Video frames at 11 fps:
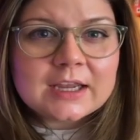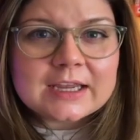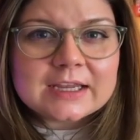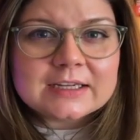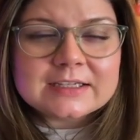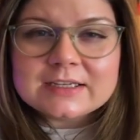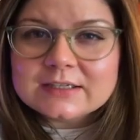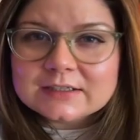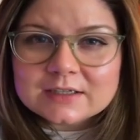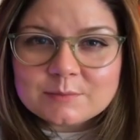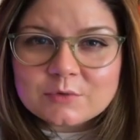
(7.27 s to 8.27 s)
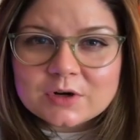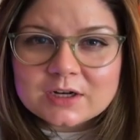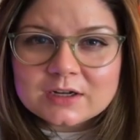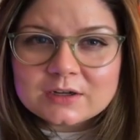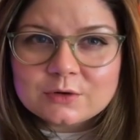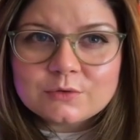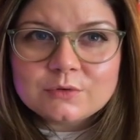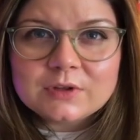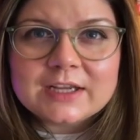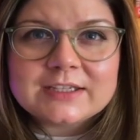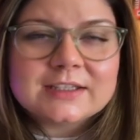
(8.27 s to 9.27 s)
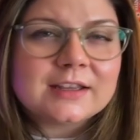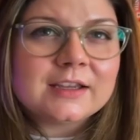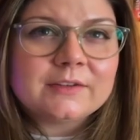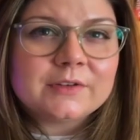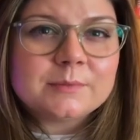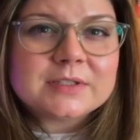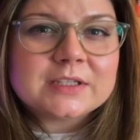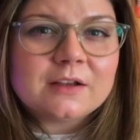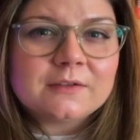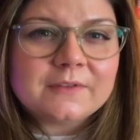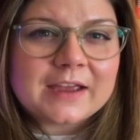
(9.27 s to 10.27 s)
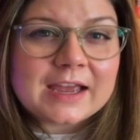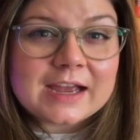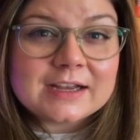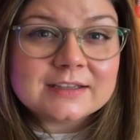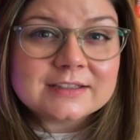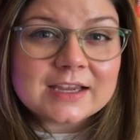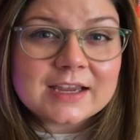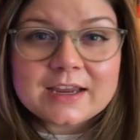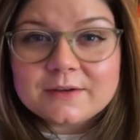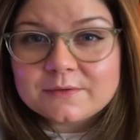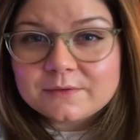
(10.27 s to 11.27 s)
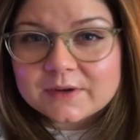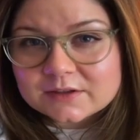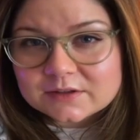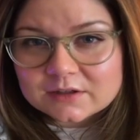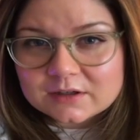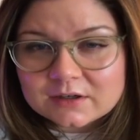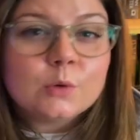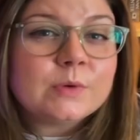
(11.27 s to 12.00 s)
and he's someone who likes to think of himself as a fixer.